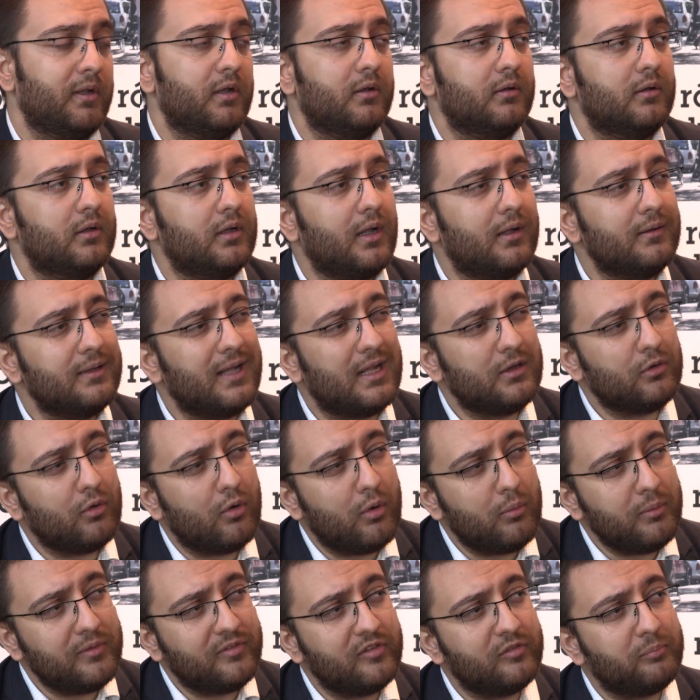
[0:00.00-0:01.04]
Not
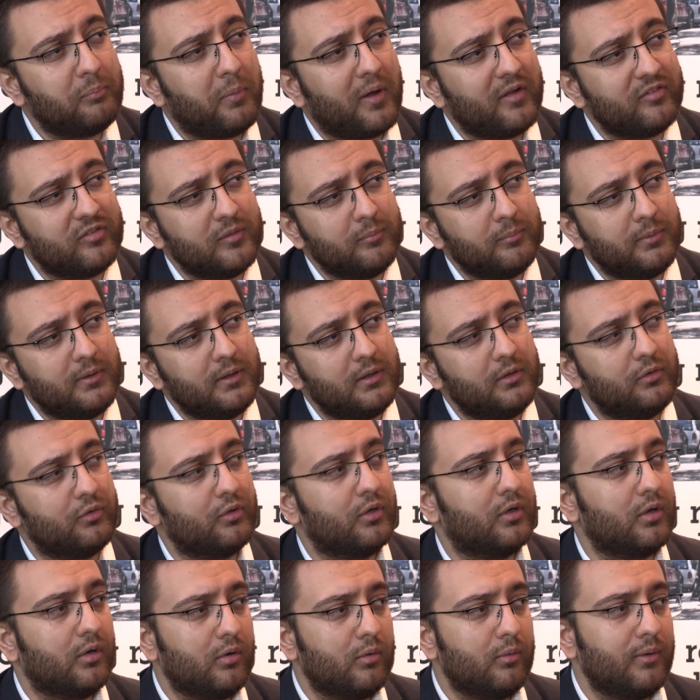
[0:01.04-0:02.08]
always is possible to
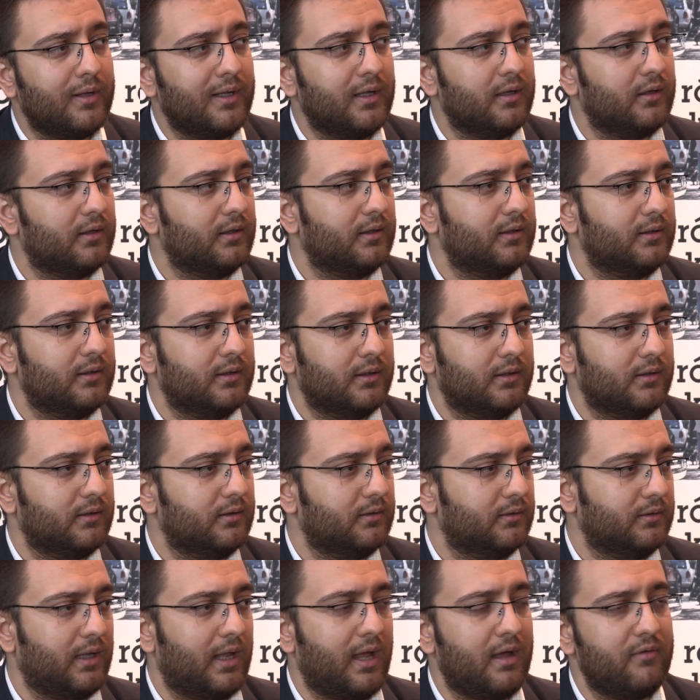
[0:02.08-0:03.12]
go
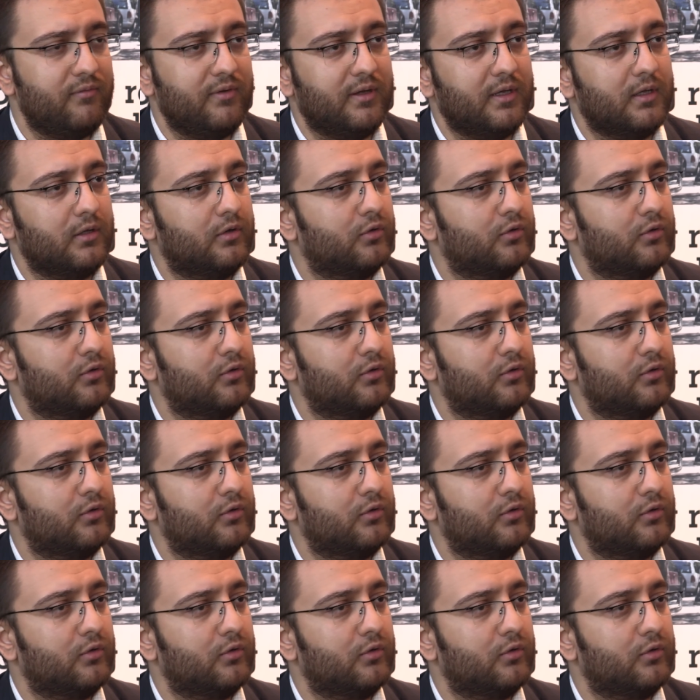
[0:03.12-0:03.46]
and having